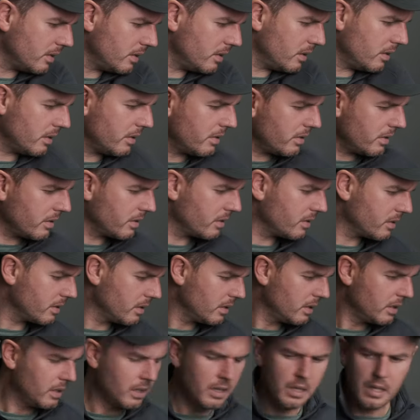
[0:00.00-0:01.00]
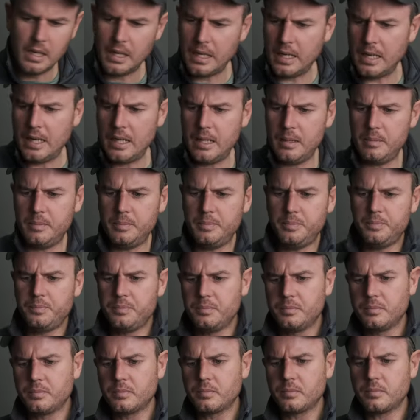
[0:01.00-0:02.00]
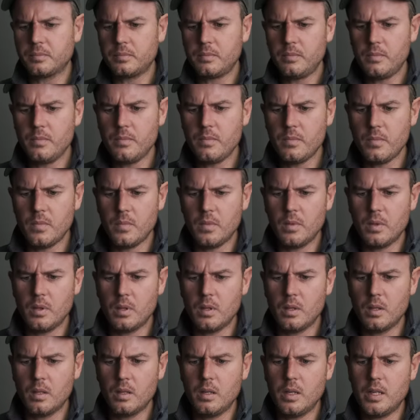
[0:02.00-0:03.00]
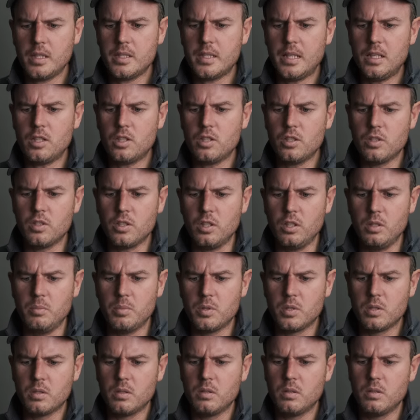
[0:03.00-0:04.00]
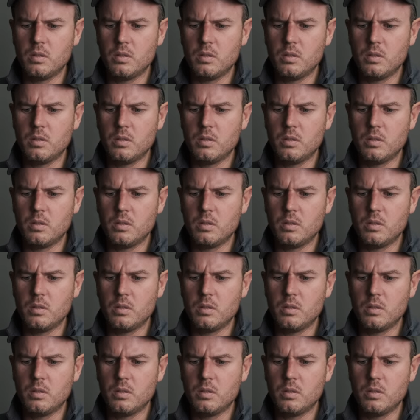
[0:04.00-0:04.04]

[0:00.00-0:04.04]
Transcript: Oh, there it is. Extension tubes.